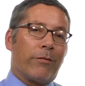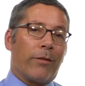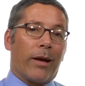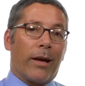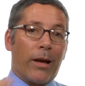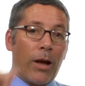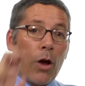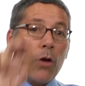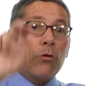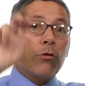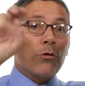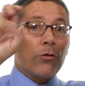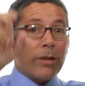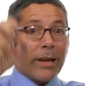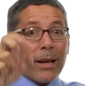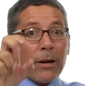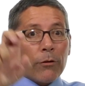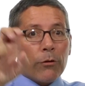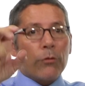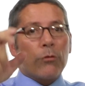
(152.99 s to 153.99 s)
say
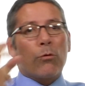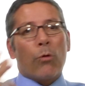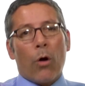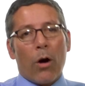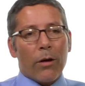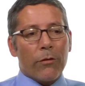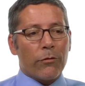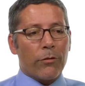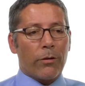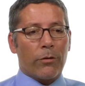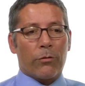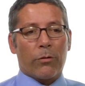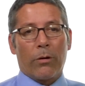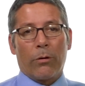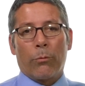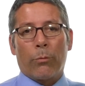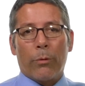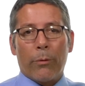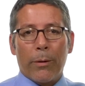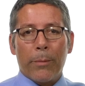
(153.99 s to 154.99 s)
standard crosses,
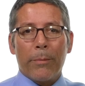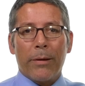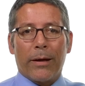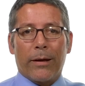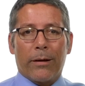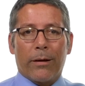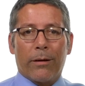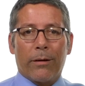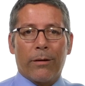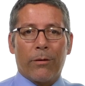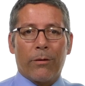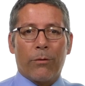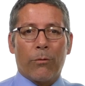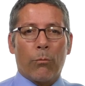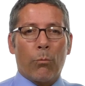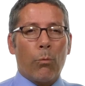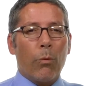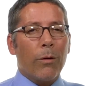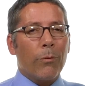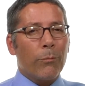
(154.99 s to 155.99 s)
what do I mean?
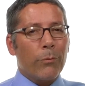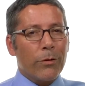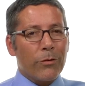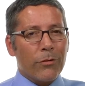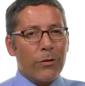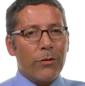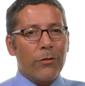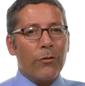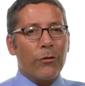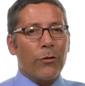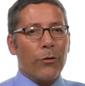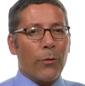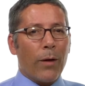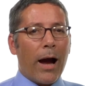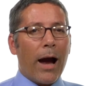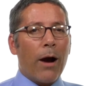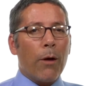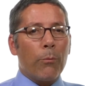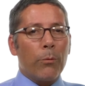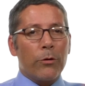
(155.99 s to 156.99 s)
What would you do?
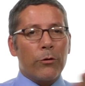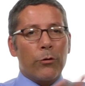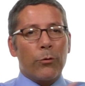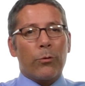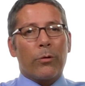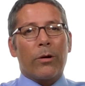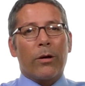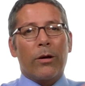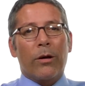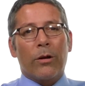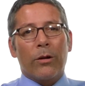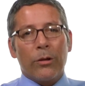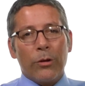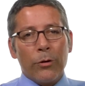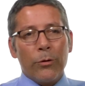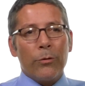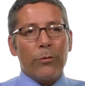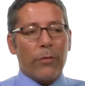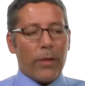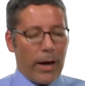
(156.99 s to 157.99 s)
How would you
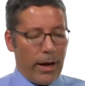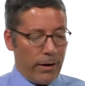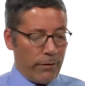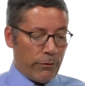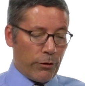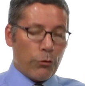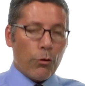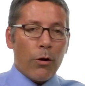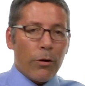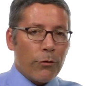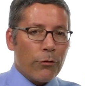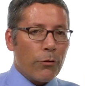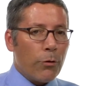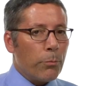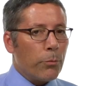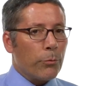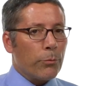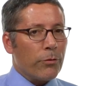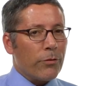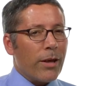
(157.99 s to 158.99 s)
conclude that? If it's
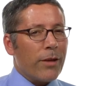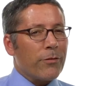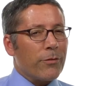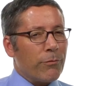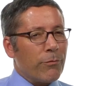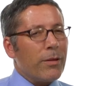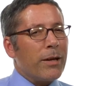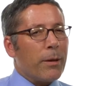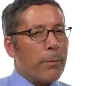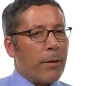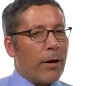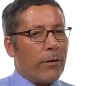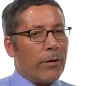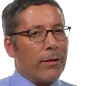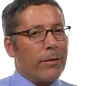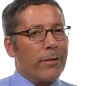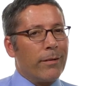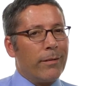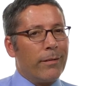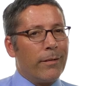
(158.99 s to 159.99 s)
autosomal recessive, think about
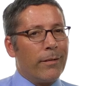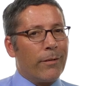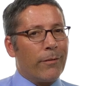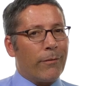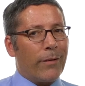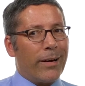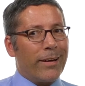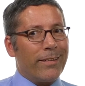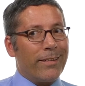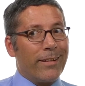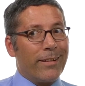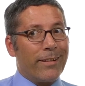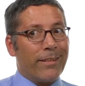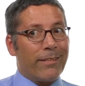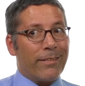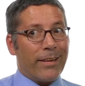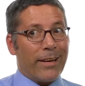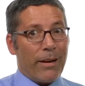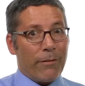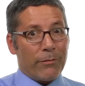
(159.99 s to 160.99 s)
it, right?
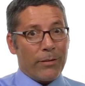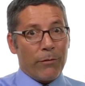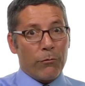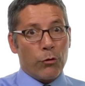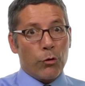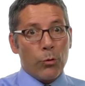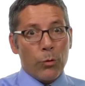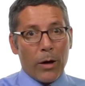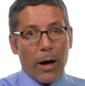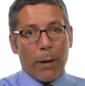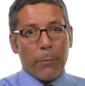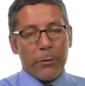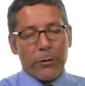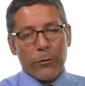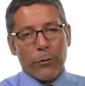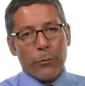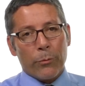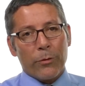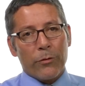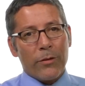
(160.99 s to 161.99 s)
They'd have to have 2
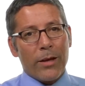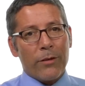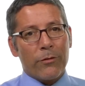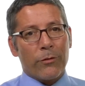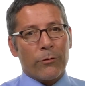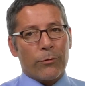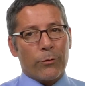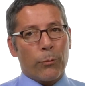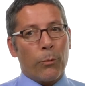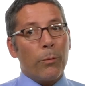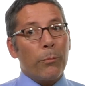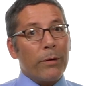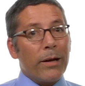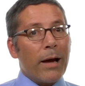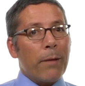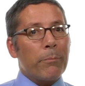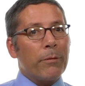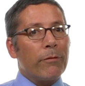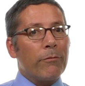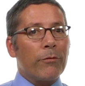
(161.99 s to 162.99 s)
copies of the recessive. So what would
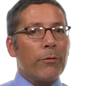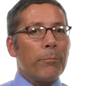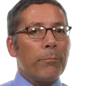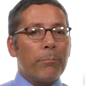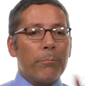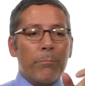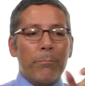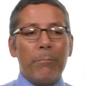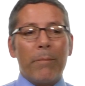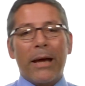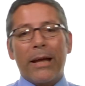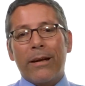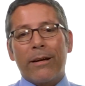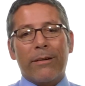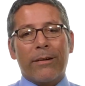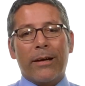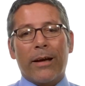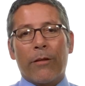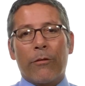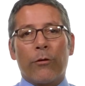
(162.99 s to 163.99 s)
happen if you
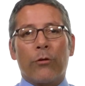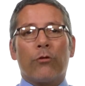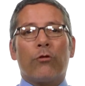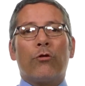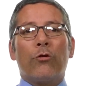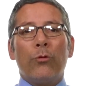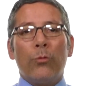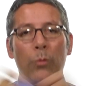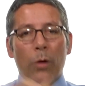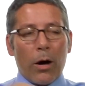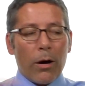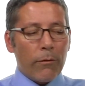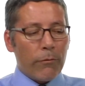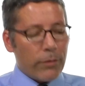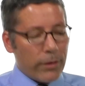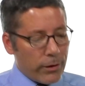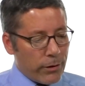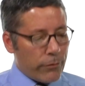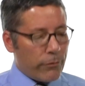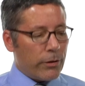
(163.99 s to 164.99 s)
mated together 2 of
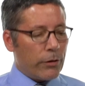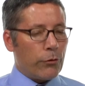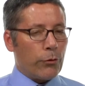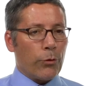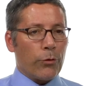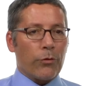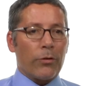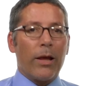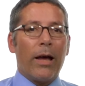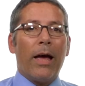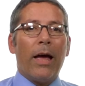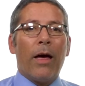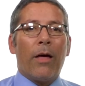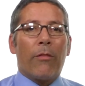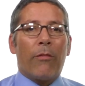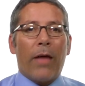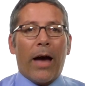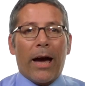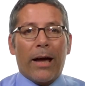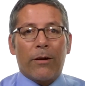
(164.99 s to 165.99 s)
the individuals
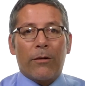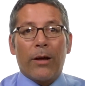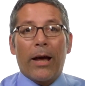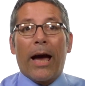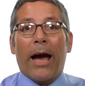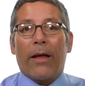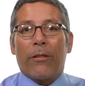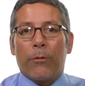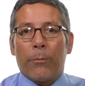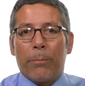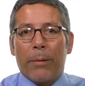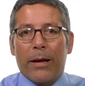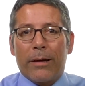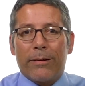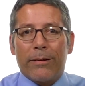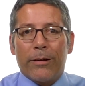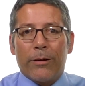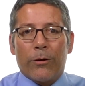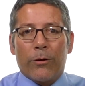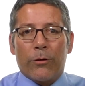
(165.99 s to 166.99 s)
that had the
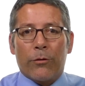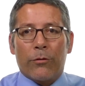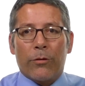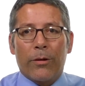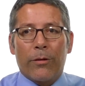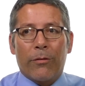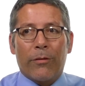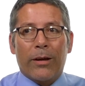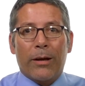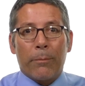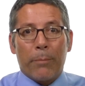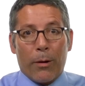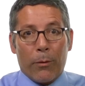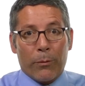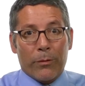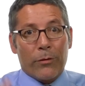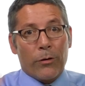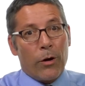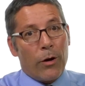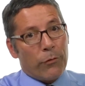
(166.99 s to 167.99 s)
bent ears? Think about
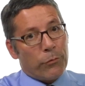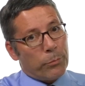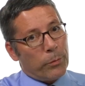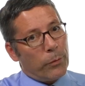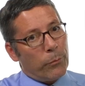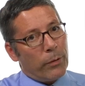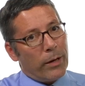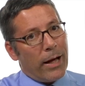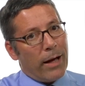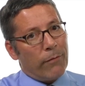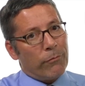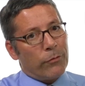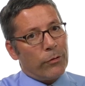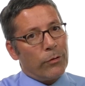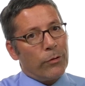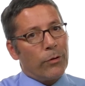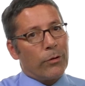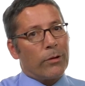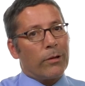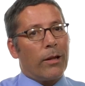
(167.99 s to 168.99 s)
what the offspring would have to
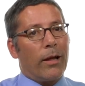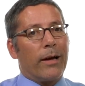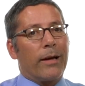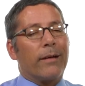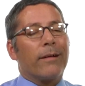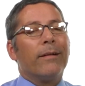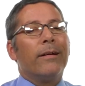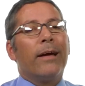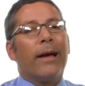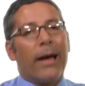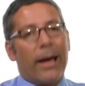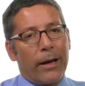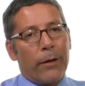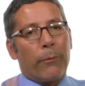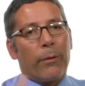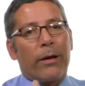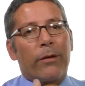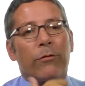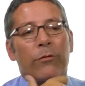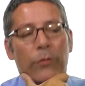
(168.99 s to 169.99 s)
look like.
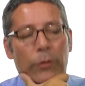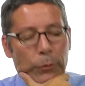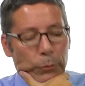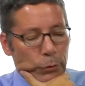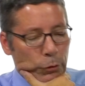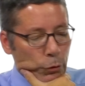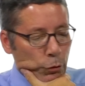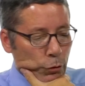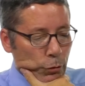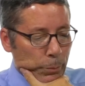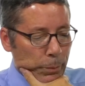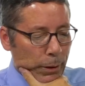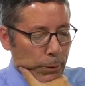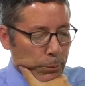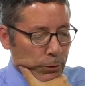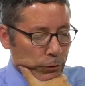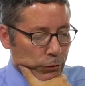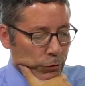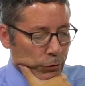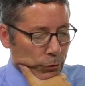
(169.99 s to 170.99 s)
Anyway, so you should be
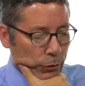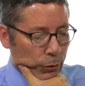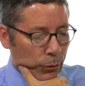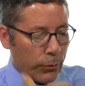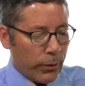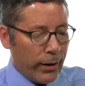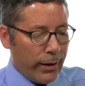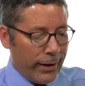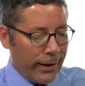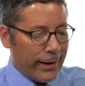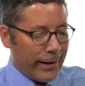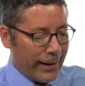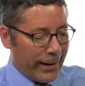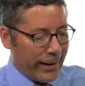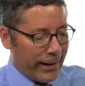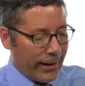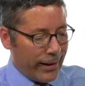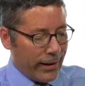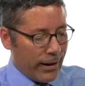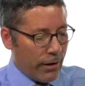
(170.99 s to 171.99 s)
able to
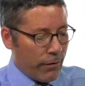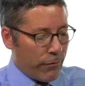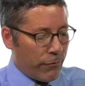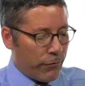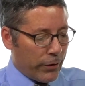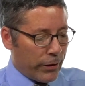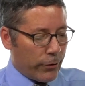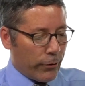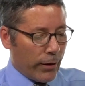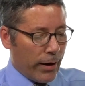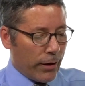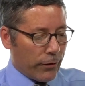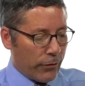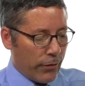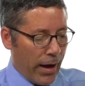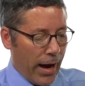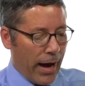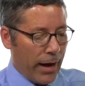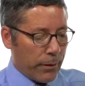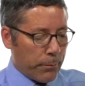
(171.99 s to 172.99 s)
figure out
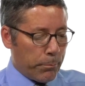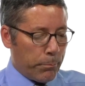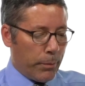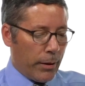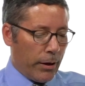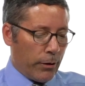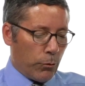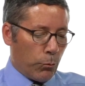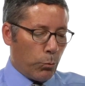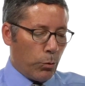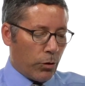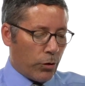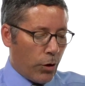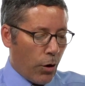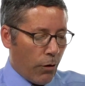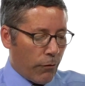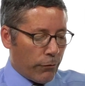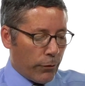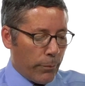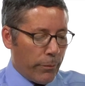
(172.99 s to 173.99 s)
that, but we'll
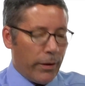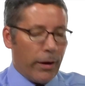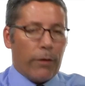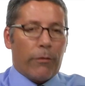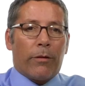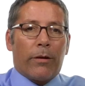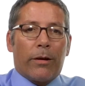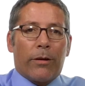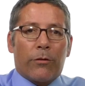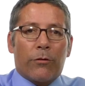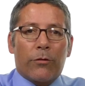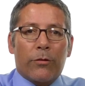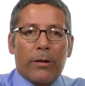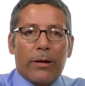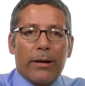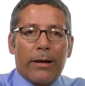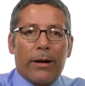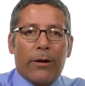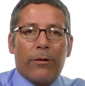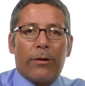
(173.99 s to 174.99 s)
go from there, that it's
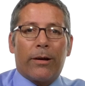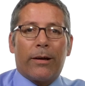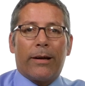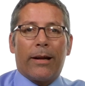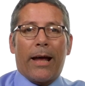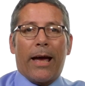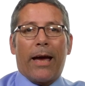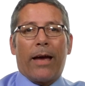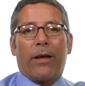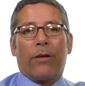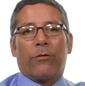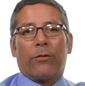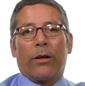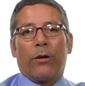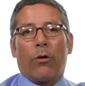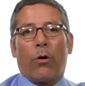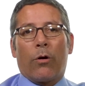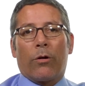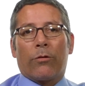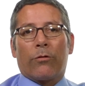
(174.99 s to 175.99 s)
inherited as
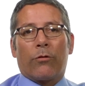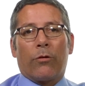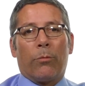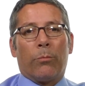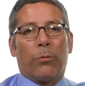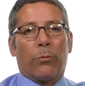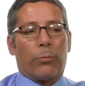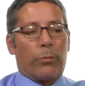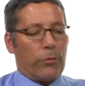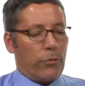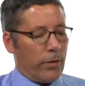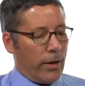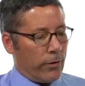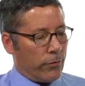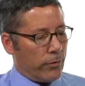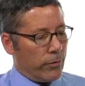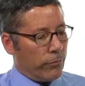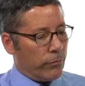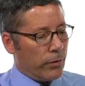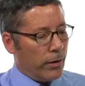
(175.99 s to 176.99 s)
an autosomal
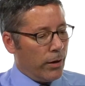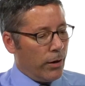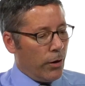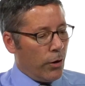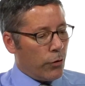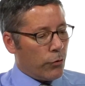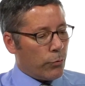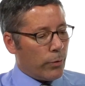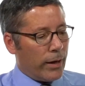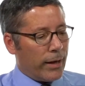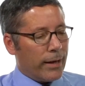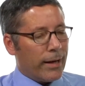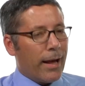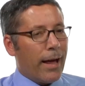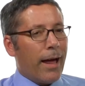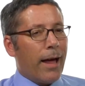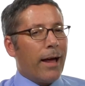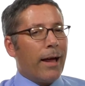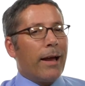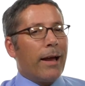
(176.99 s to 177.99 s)
recessive trait.
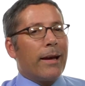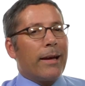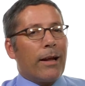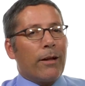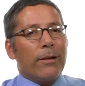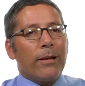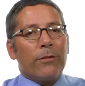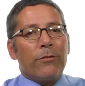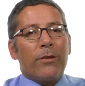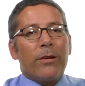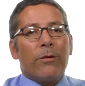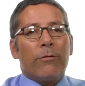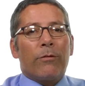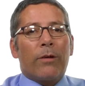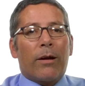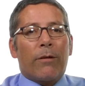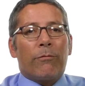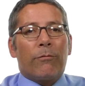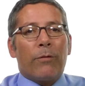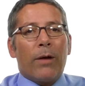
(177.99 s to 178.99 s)
Now let's say you've
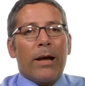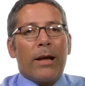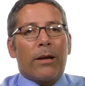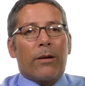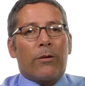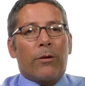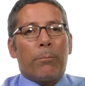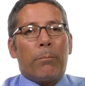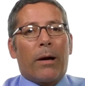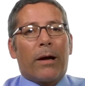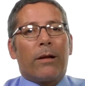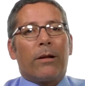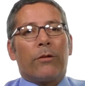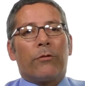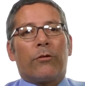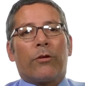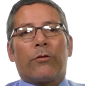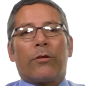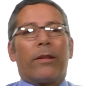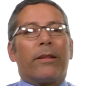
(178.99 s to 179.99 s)
got a friend, a
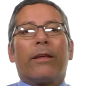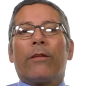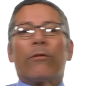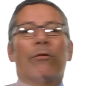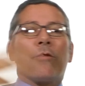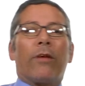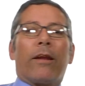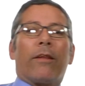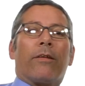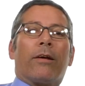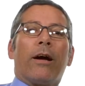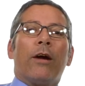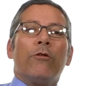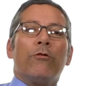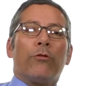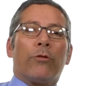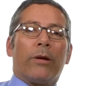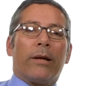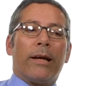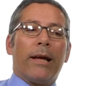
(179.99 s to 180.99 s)
biologist on the other side of the
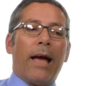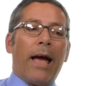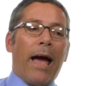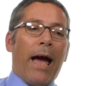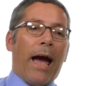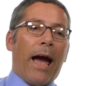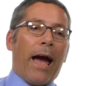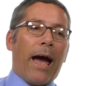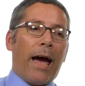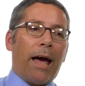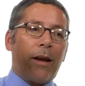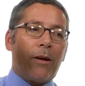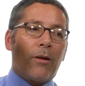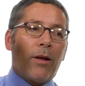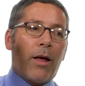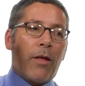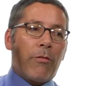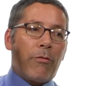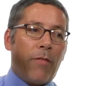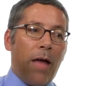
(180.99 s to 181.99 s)
country,
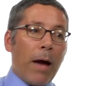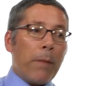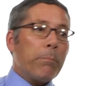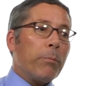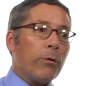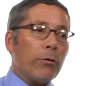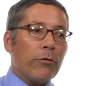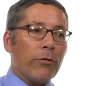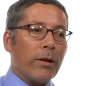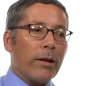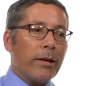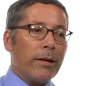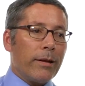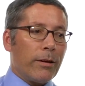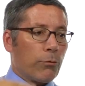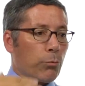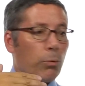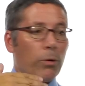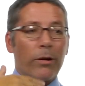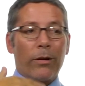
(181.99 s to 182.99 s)
and that person
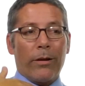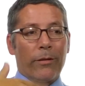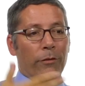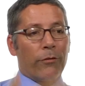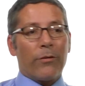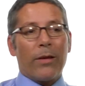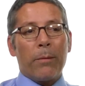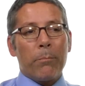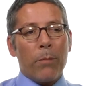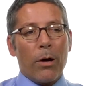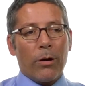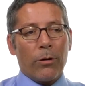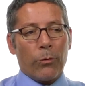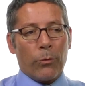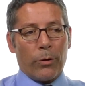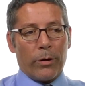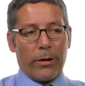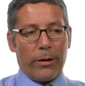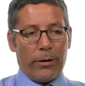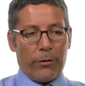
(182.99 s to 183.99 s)
is working on the same model
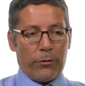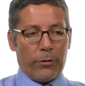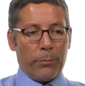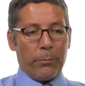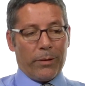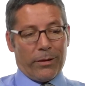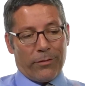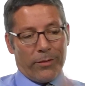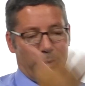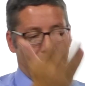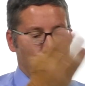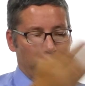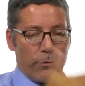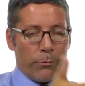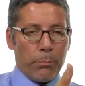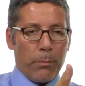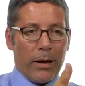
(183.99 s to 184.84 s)
organism, let's say these